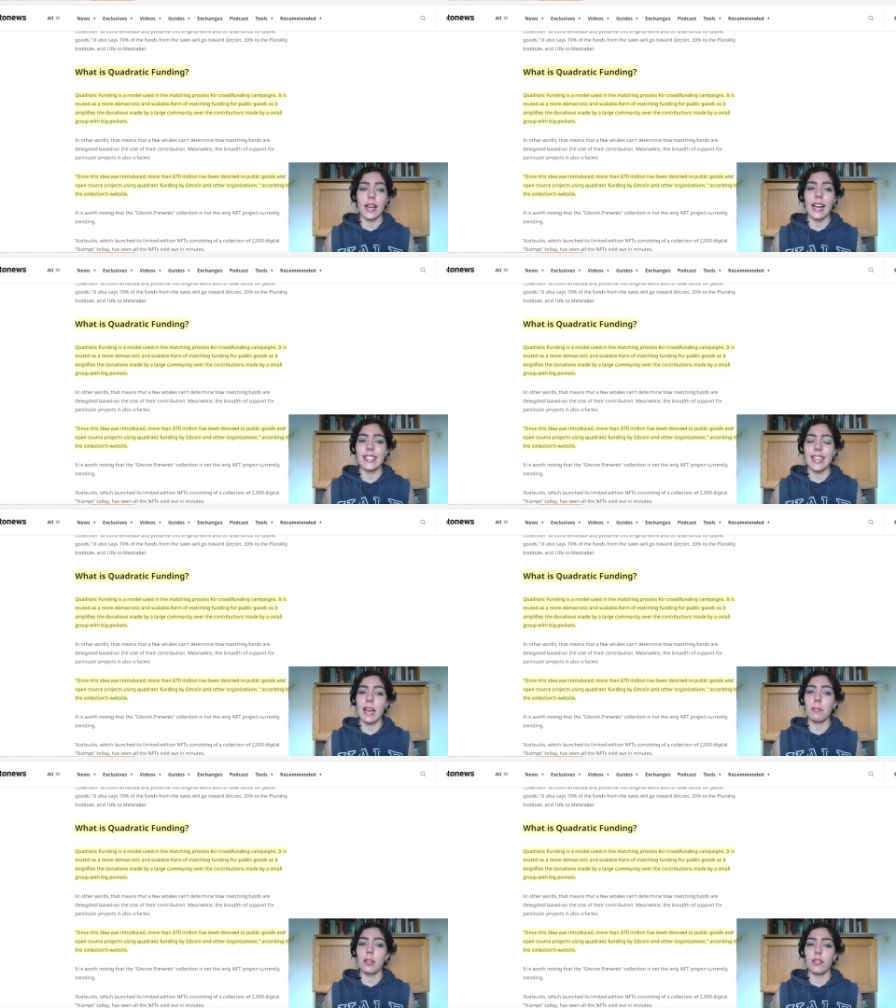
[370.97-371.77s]
as it
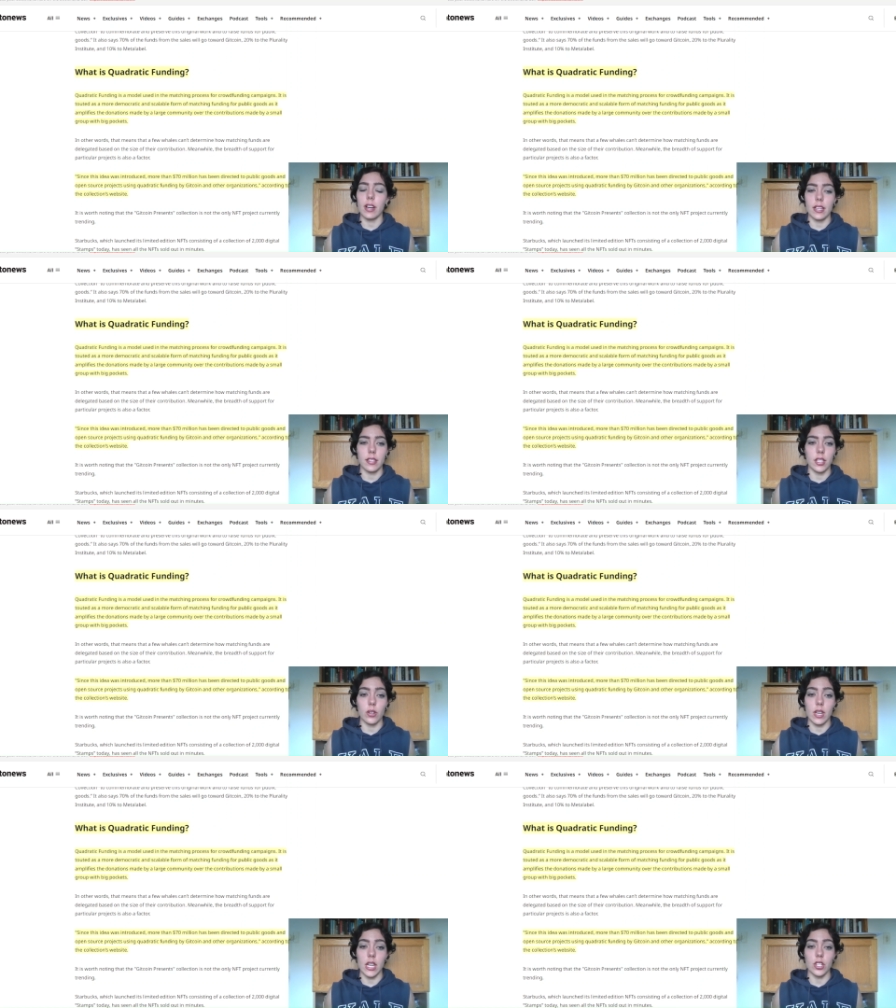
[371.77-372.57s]
amplifies the
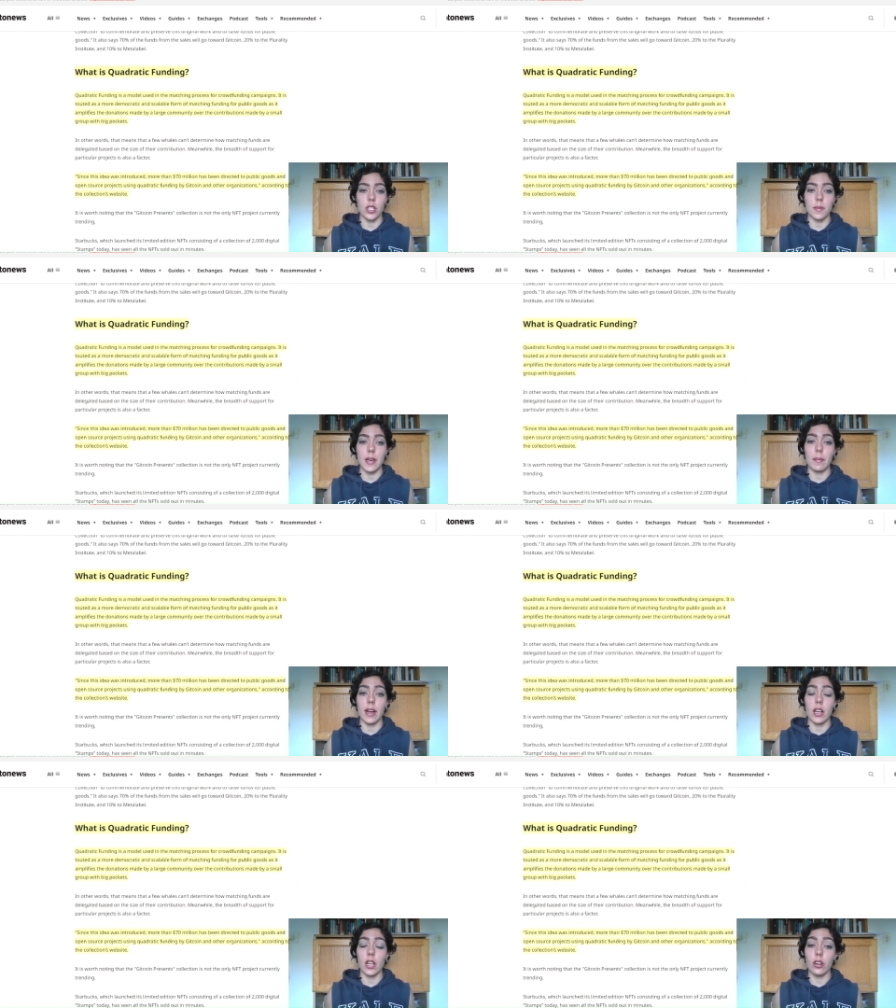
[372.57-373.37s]
donations made by
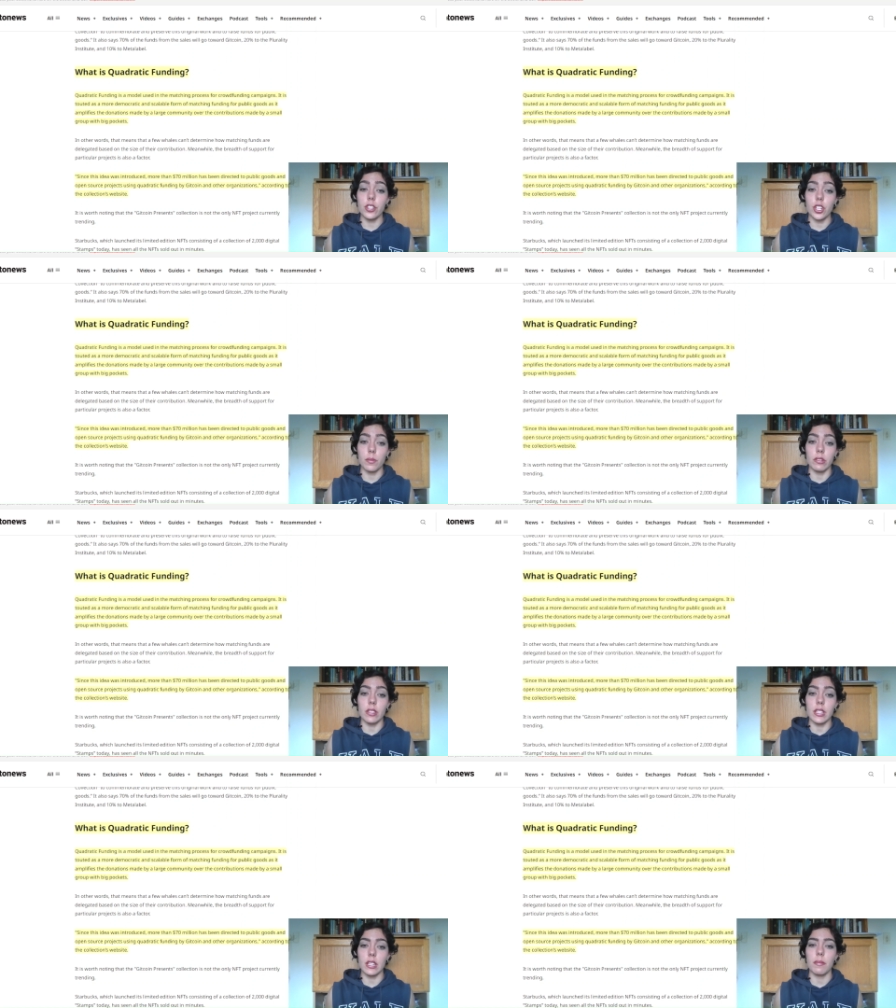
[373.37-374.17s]
a large
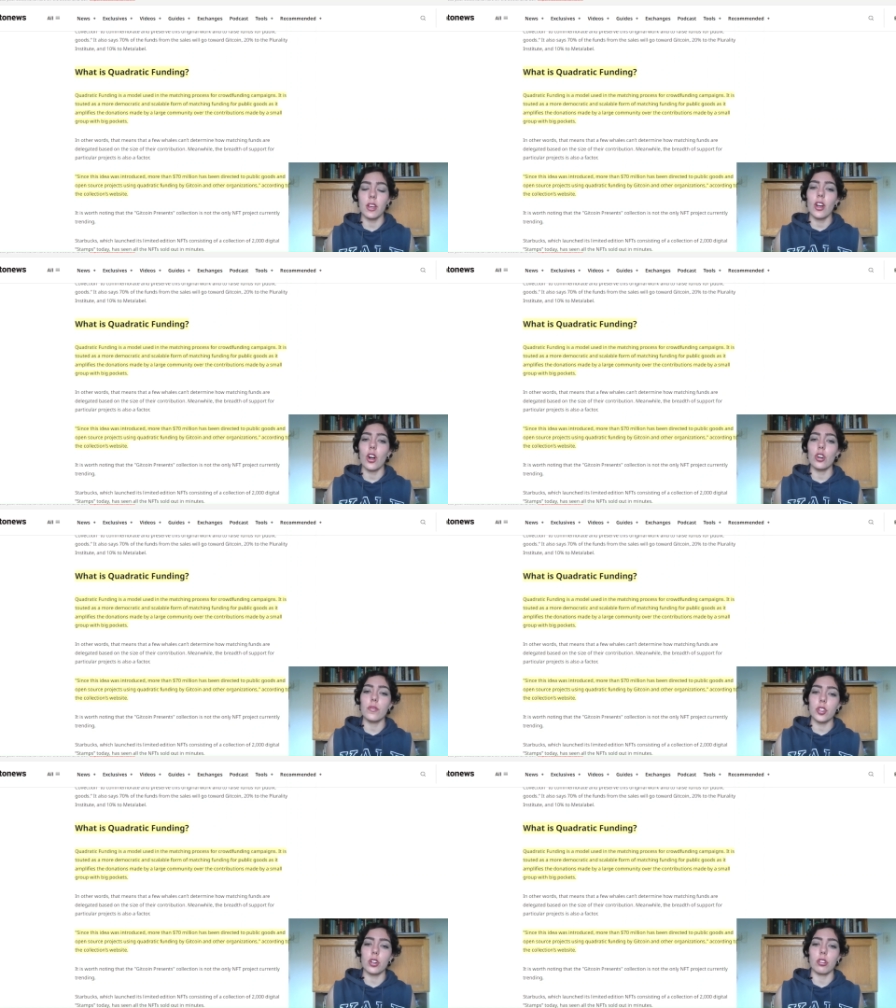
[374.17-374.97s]
community
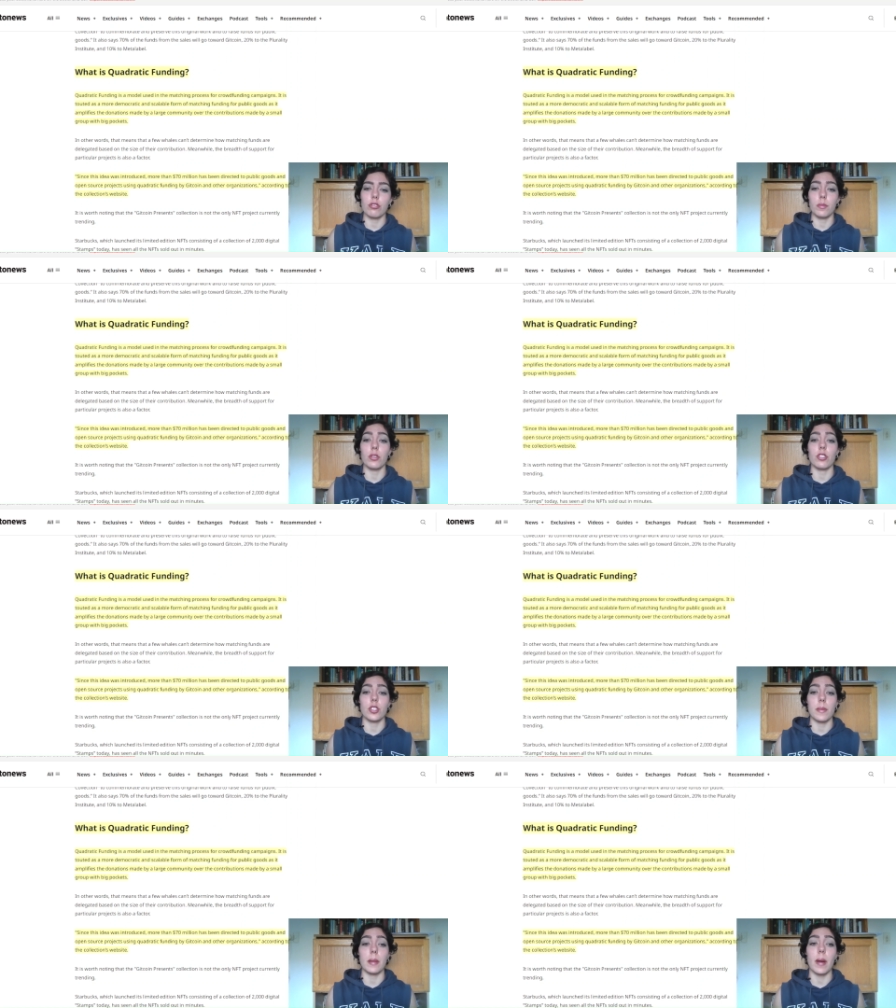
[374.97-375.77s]
over the
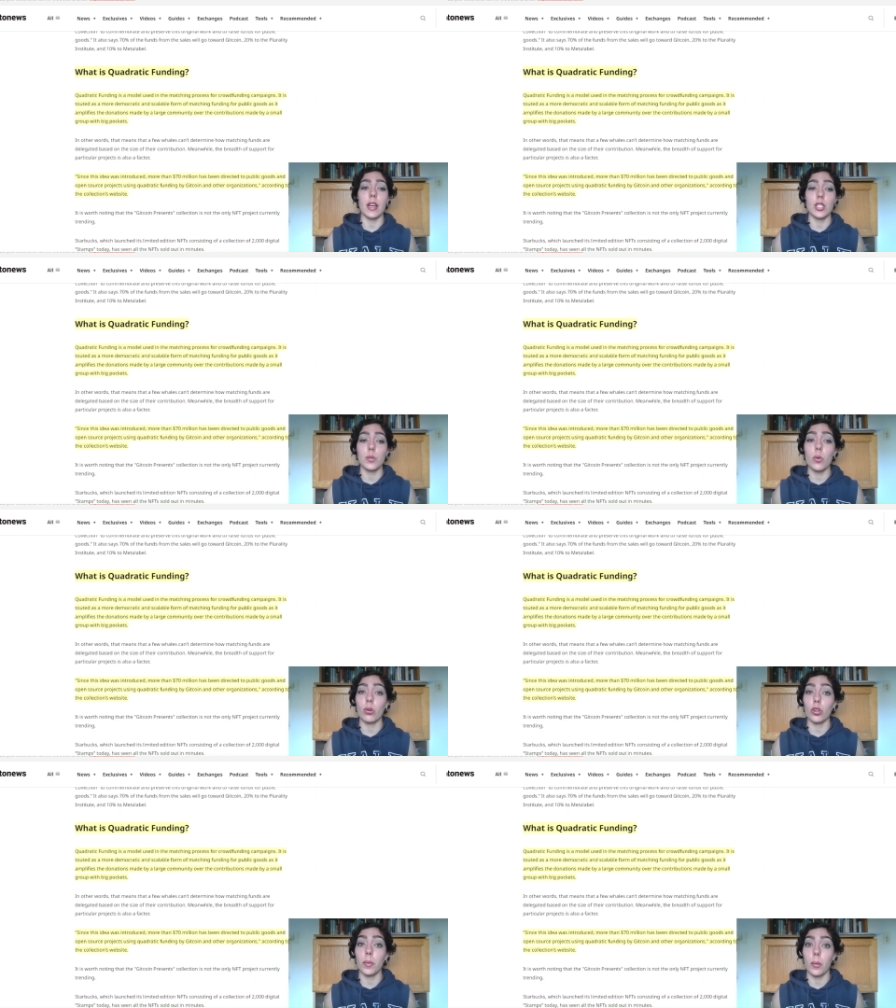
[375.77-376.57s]
contributions made by a small
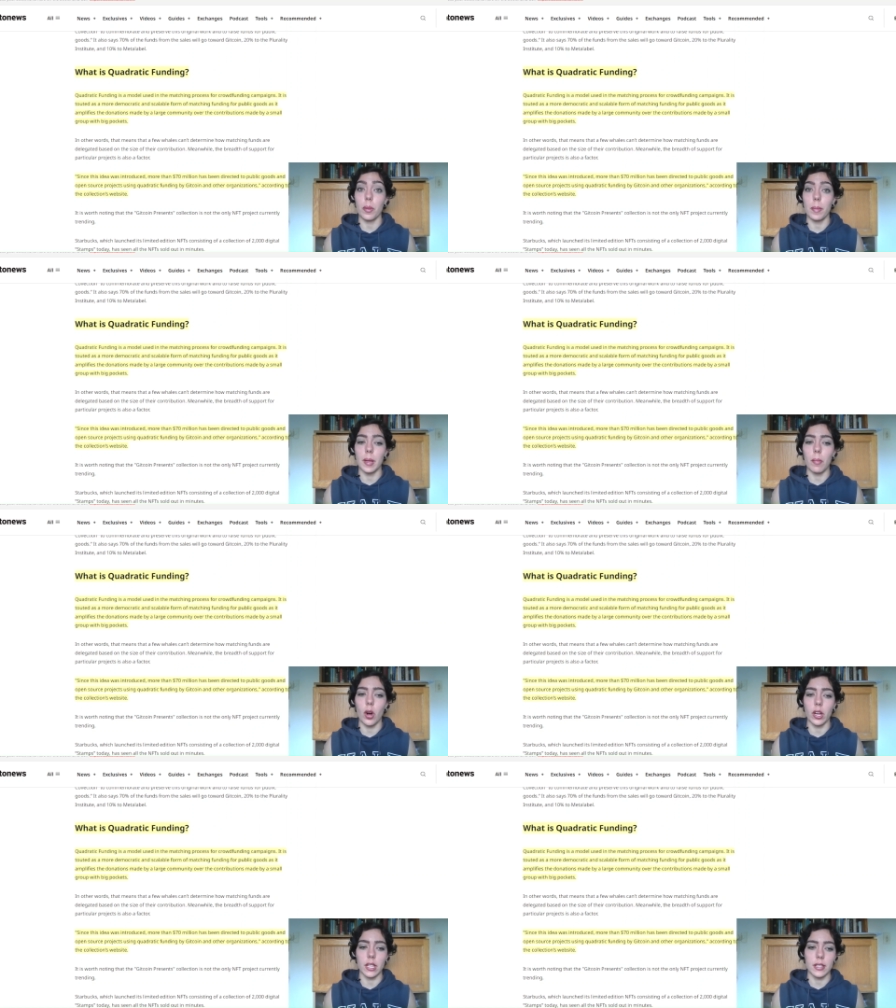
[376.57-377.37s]
group with big
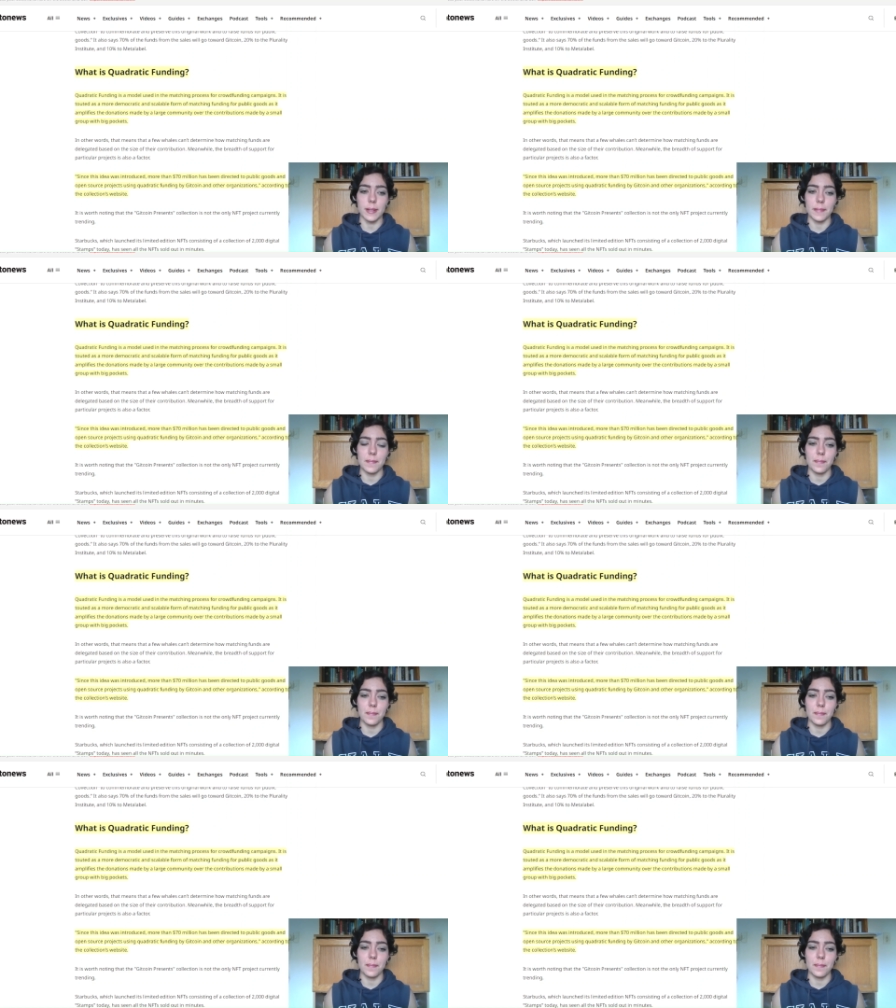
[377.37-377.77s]
pockets.